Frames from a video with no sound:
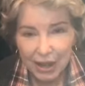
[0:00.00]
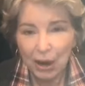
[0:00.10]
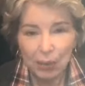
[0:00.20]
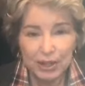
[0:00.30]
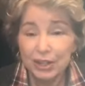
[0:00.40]

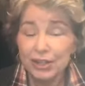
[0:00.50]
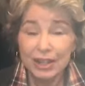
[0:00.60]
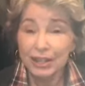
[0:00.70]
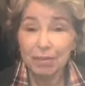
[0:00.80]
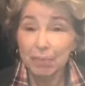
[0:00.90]
we just get
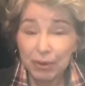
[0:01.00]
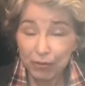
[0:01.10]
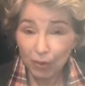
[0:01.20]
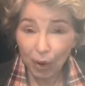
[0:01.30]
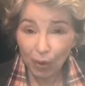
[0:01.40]
to move
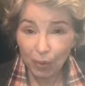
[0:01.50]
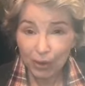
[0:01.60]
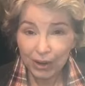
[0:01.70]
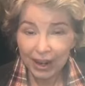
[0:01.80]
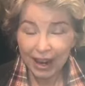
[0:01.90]

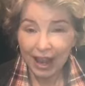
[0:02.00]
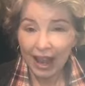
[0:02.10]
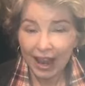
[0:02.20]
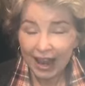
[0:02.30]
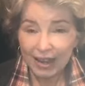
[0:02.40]
forward
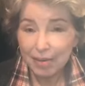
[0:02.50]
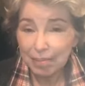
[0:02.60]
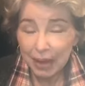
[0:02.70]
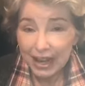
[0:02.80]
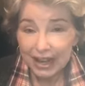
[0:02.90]
and
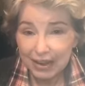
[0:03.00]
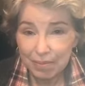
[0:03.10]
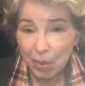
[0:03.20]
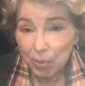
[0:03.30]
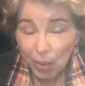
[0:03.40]
make
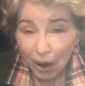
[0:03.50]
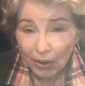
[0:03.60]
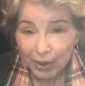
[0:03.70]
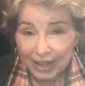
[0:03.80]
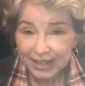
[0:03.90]
more
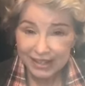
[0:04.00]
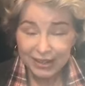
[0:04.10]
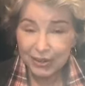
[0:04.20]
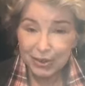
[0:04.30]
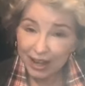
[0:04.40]
progress in
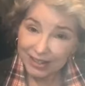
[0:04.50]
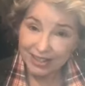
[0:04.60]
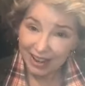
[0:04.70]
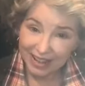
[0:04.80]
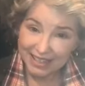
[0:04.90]

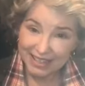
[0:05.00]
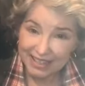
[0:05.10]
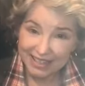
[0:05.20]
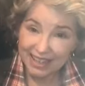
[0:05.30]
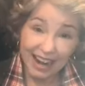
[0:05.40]

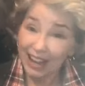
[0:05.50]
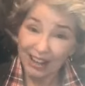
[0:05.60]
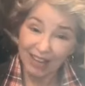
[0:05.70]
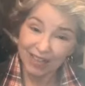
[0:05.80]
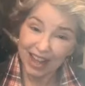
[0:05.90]
2019. And I
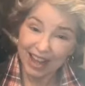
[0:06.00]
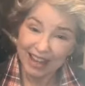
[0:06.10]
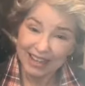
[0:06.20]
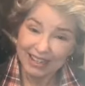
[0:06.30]
love that.